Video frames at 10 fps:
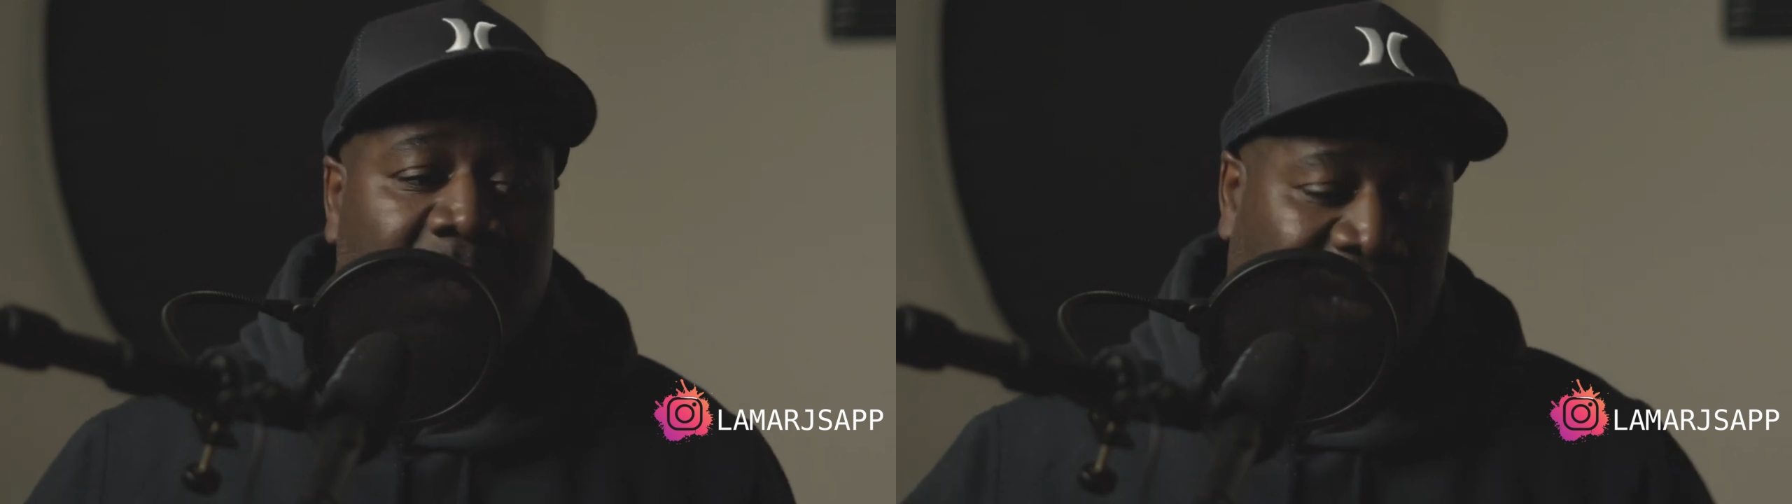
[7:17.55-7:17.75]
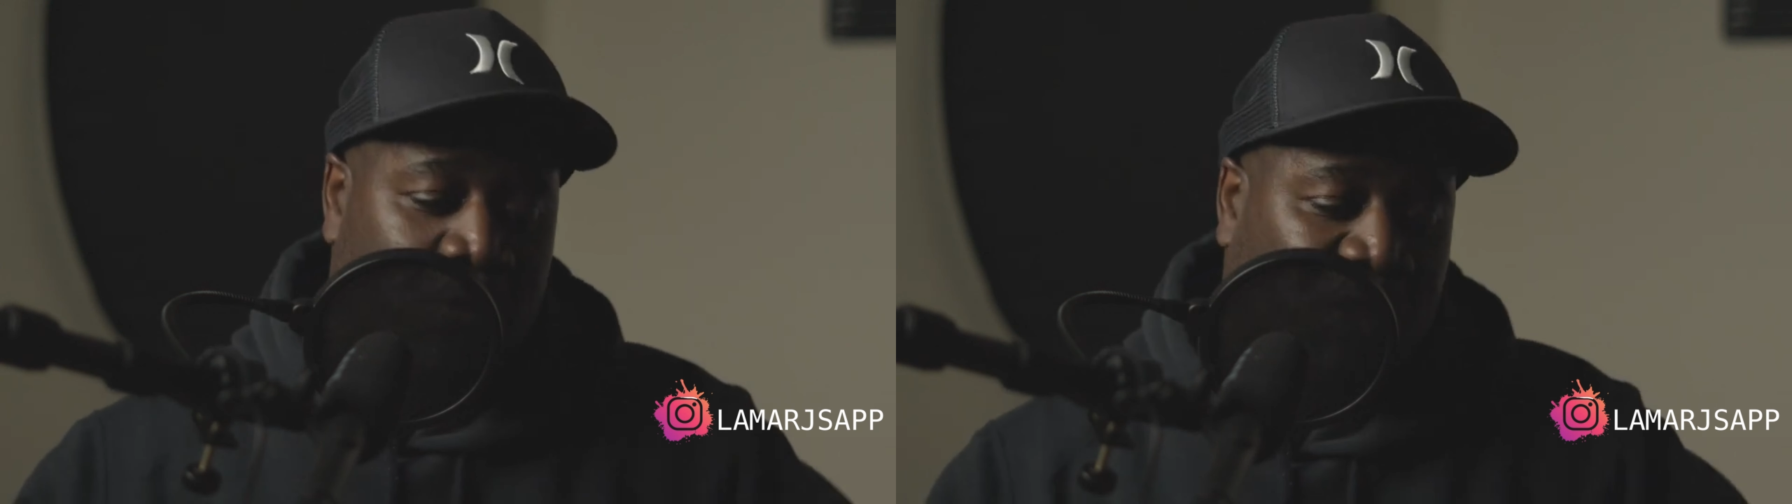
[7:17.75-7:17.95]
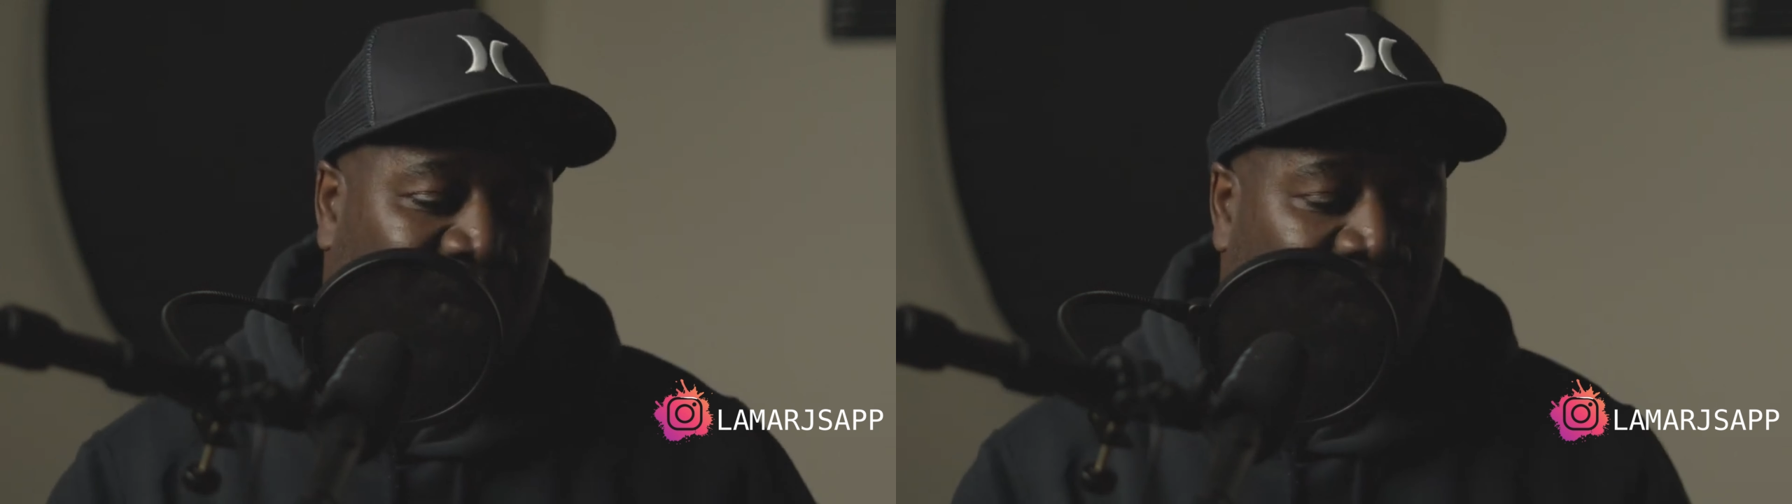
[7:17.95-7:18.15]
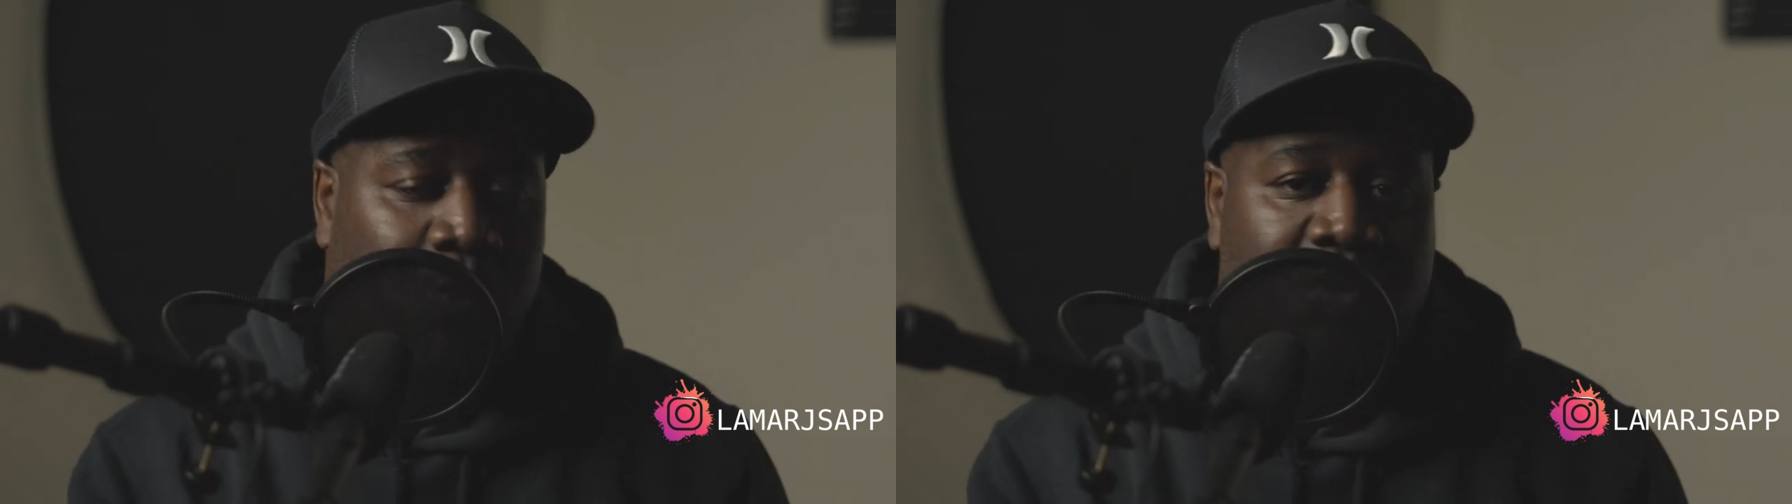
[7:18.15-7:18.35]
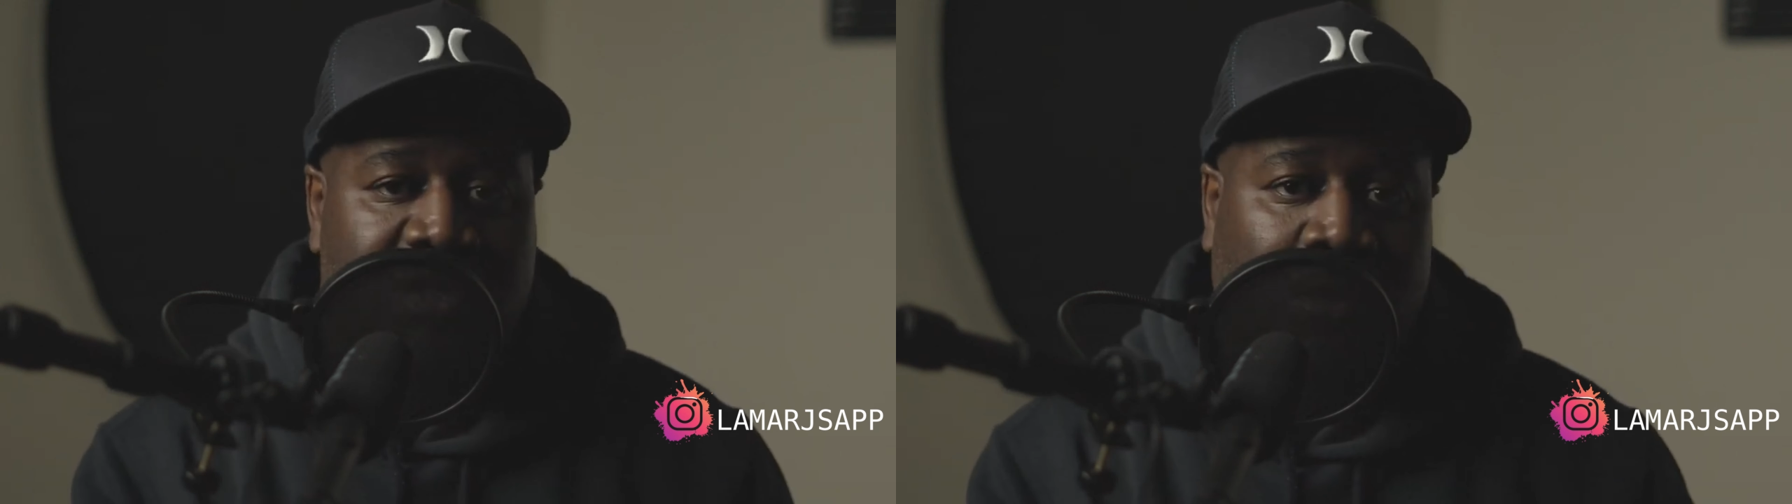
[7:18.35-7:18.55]
Now you can't
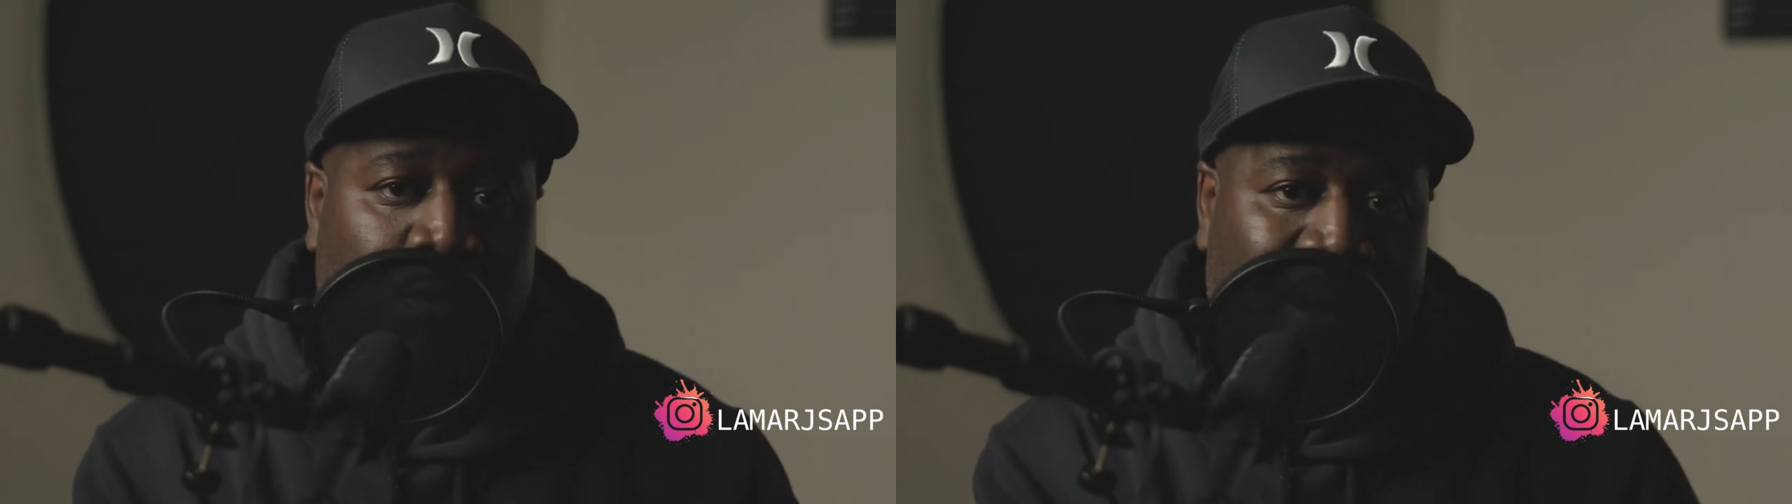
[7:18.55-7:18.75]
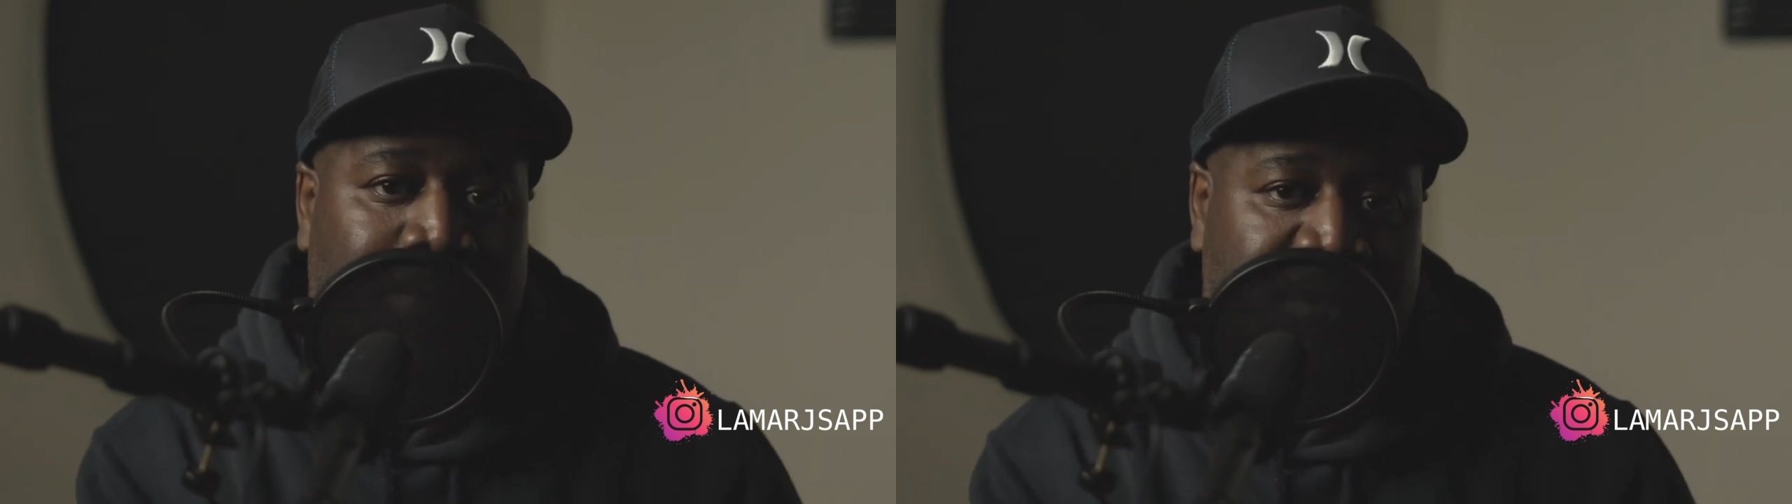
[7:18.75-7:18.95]
use the crop